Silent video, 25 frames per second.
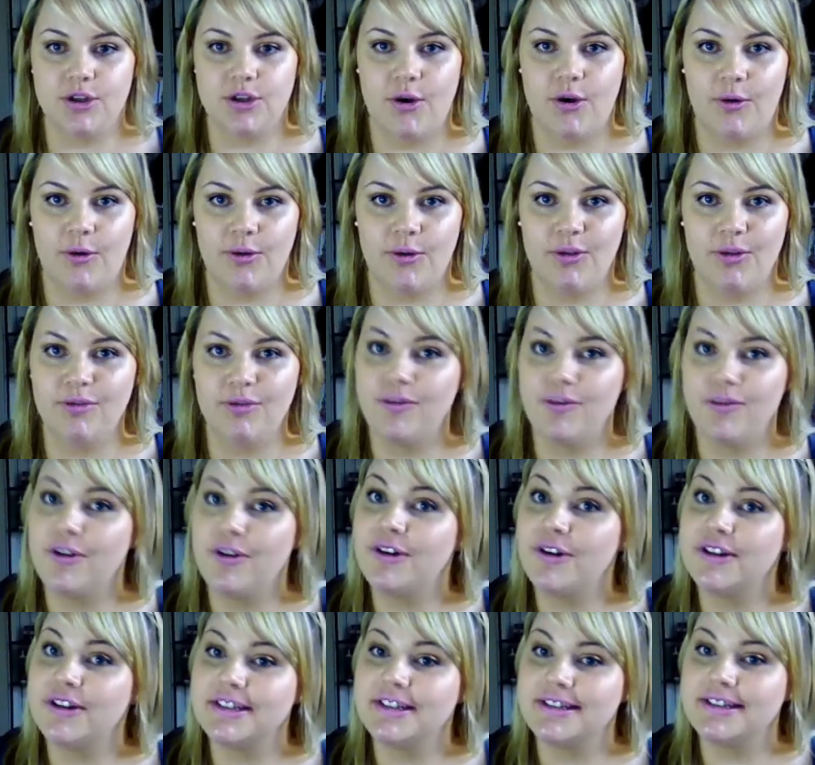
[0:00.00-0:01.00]
So the
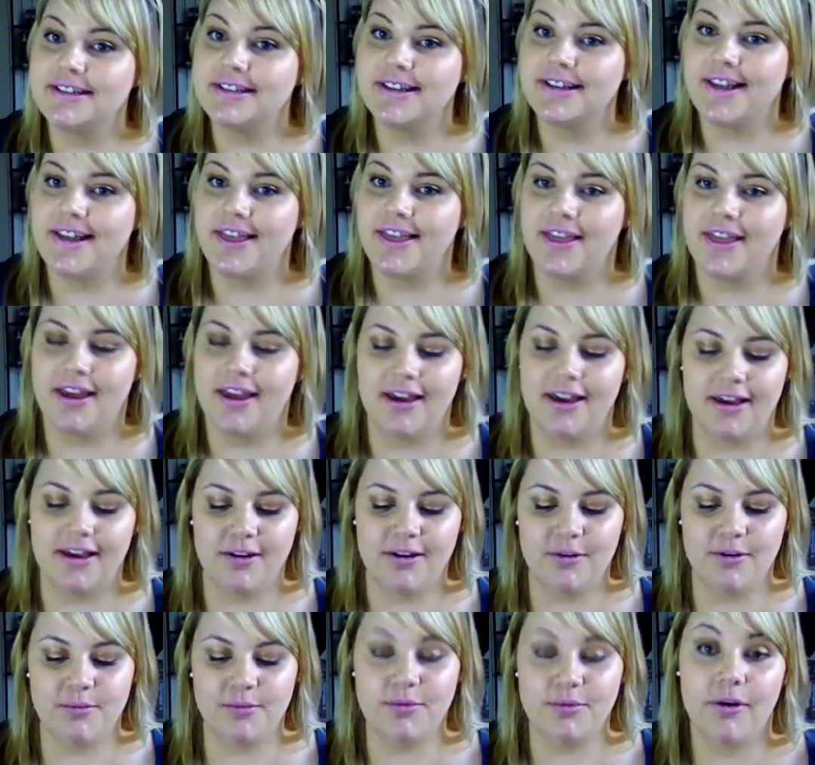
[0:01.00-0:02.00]
first
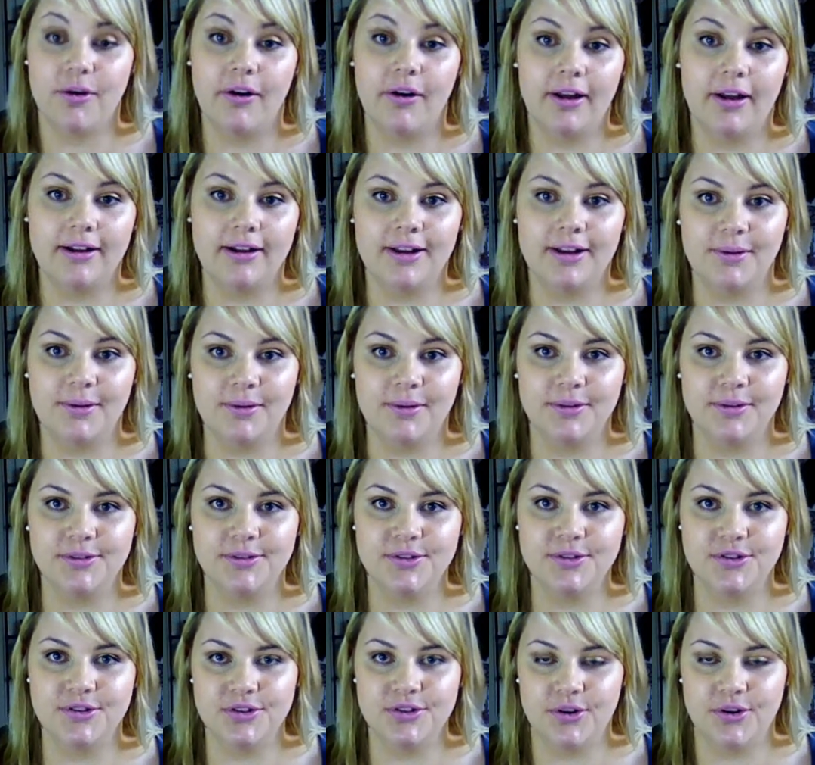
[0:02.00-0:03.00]
thing or product I'm going
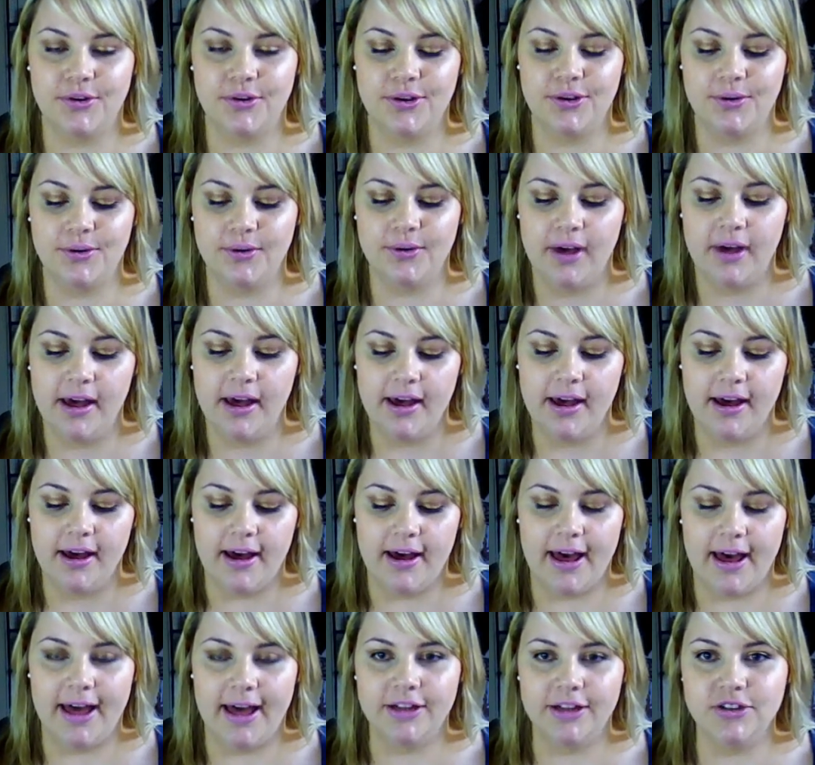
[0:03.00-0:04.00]
to show you
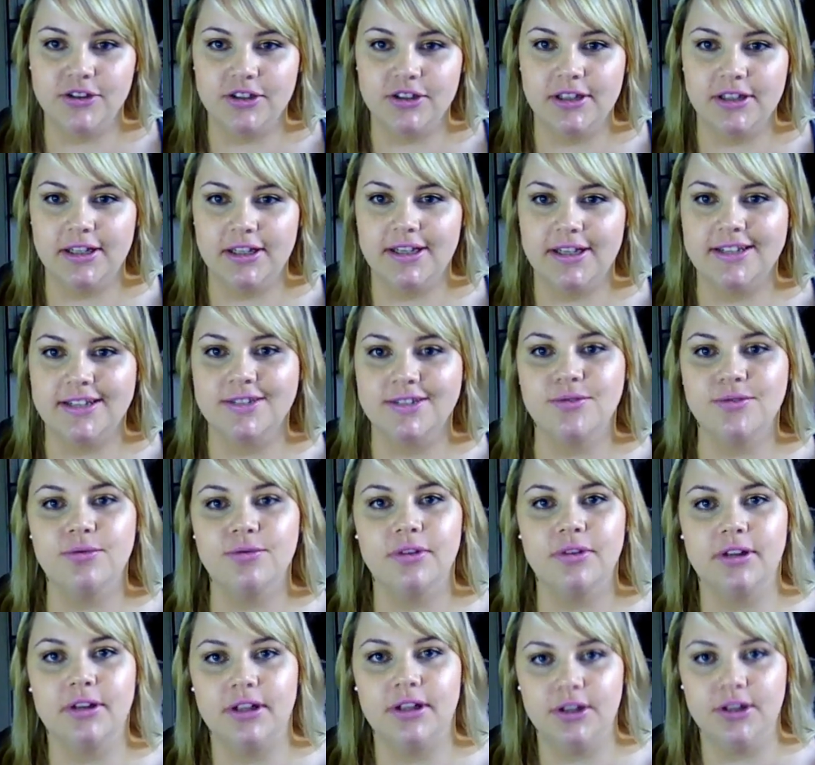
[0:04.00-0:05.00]
actually isn't
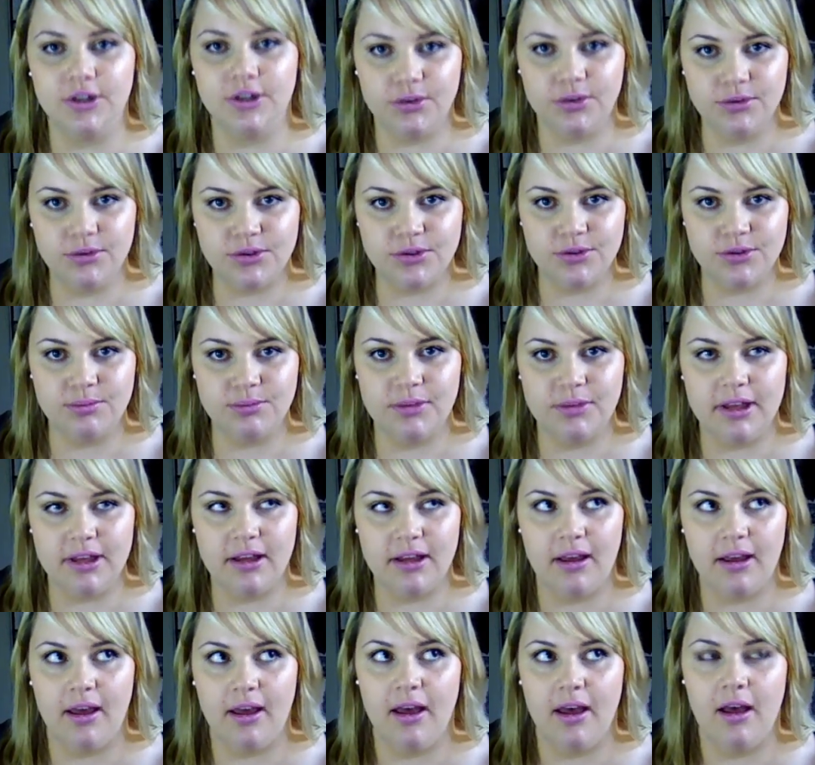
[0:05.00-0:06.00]
really new to
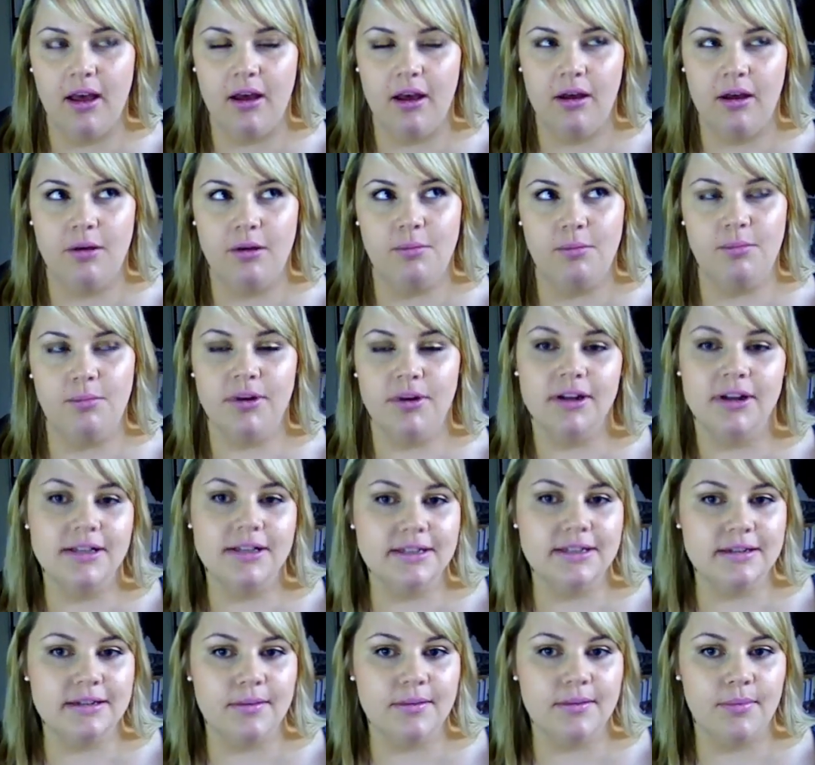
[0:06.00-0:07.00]
me, but
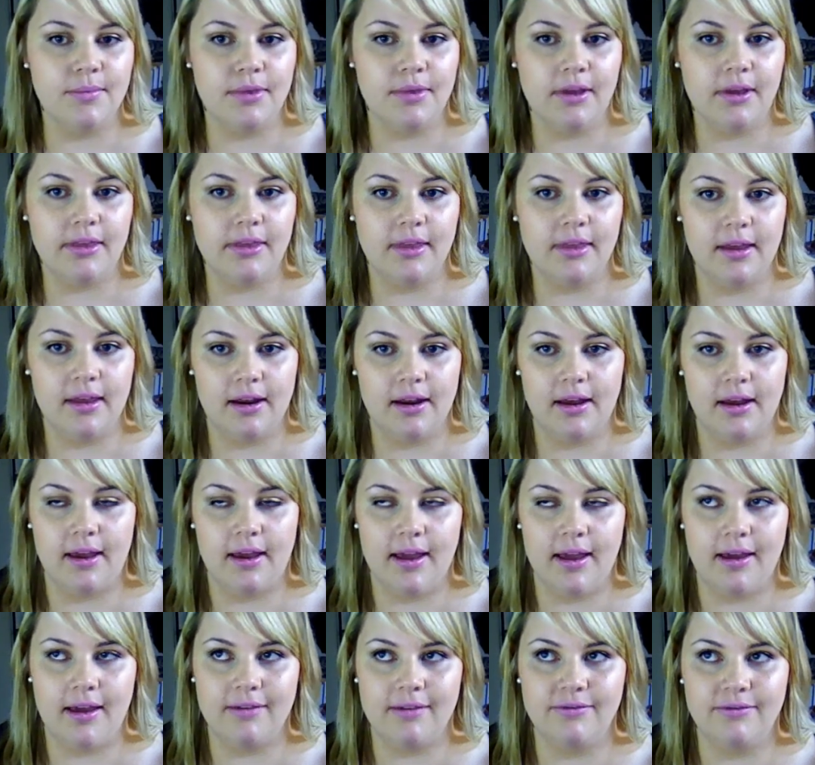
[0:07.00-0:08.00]
it's something that I
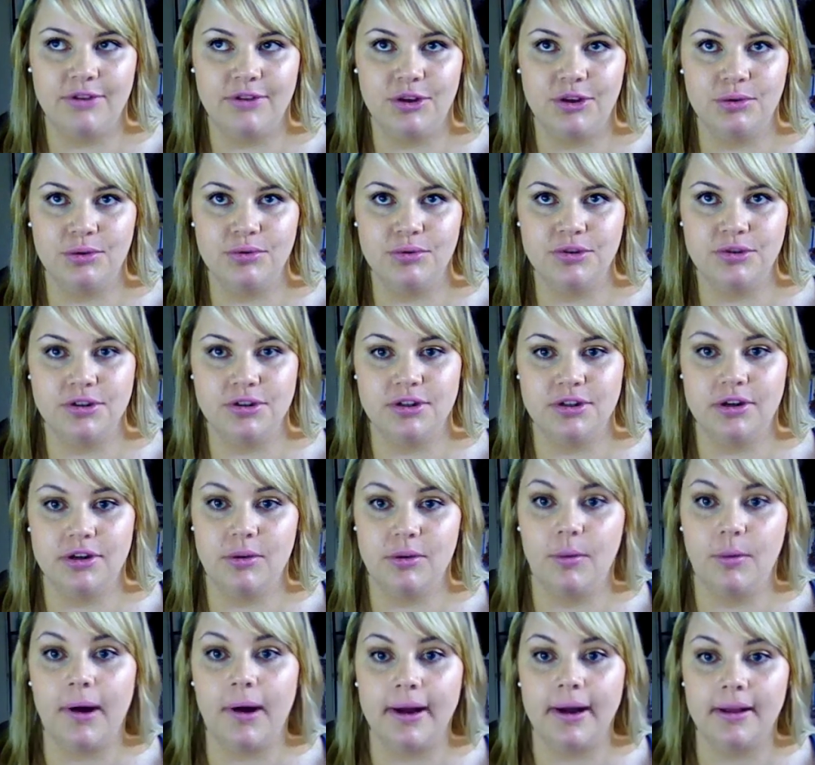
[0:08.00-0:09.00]
haven't used in a
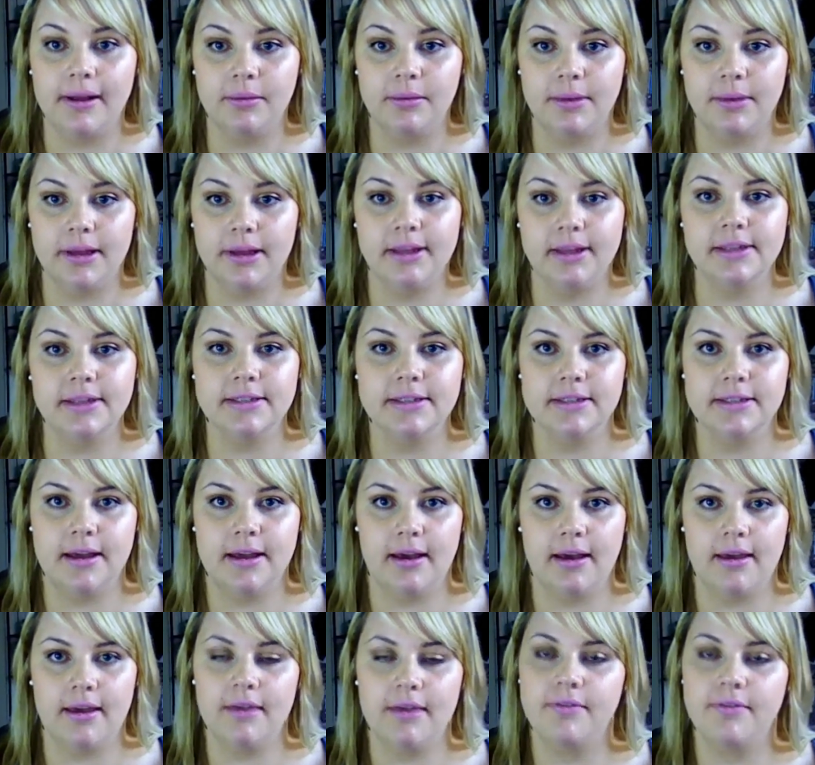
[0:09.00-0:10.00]
while because
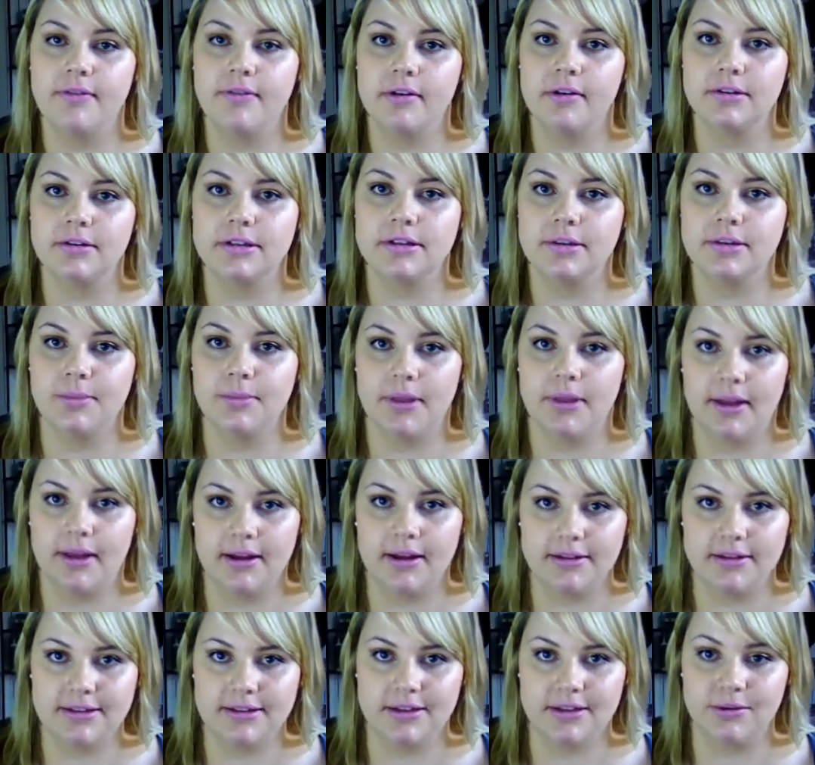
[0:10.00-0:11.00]
I have found something
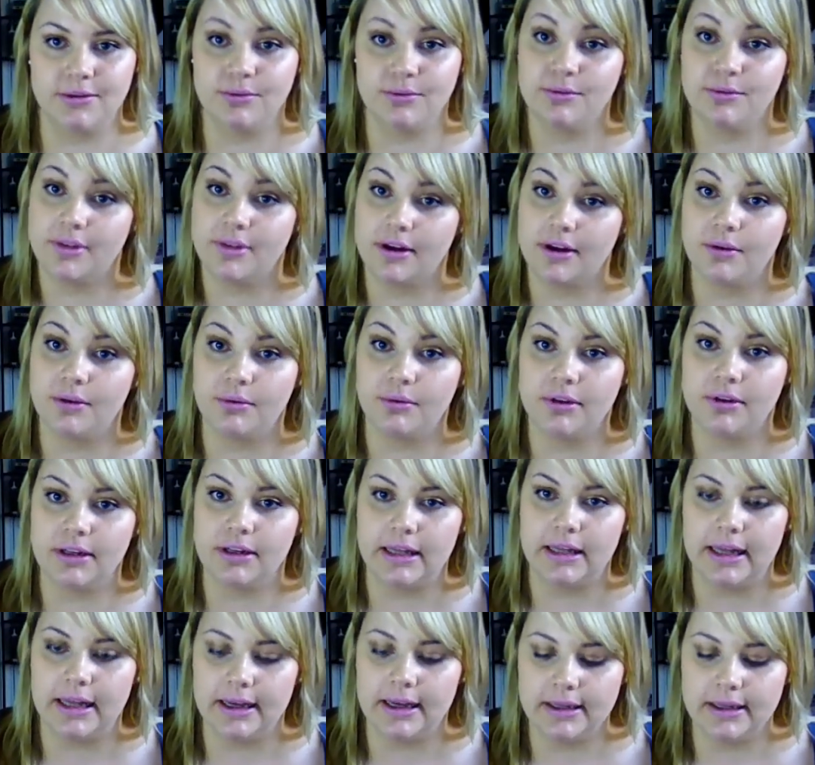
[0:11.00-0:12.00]
else that I
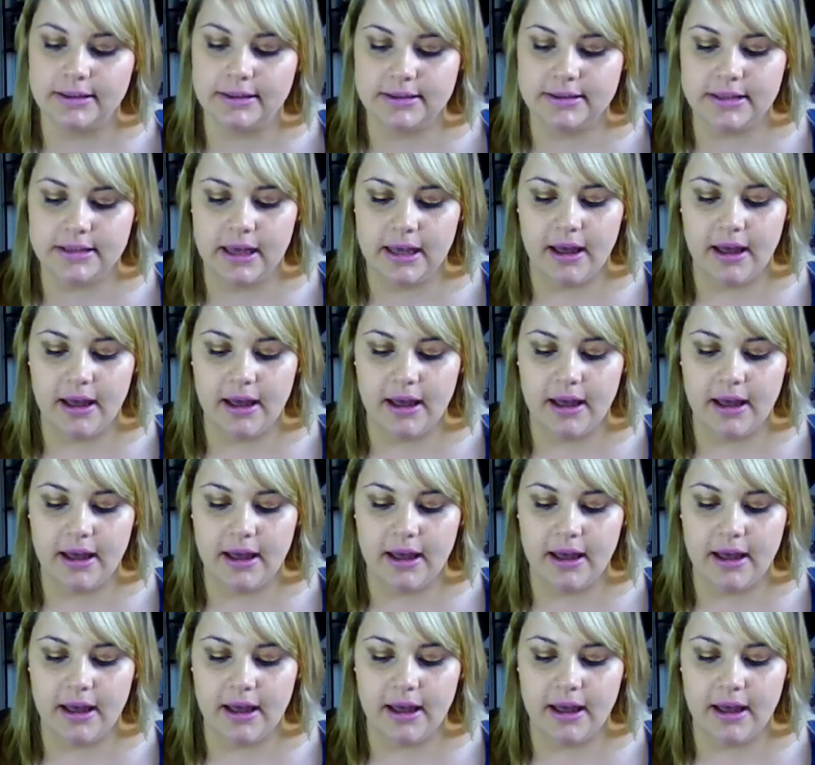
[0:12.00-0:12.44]
really liked.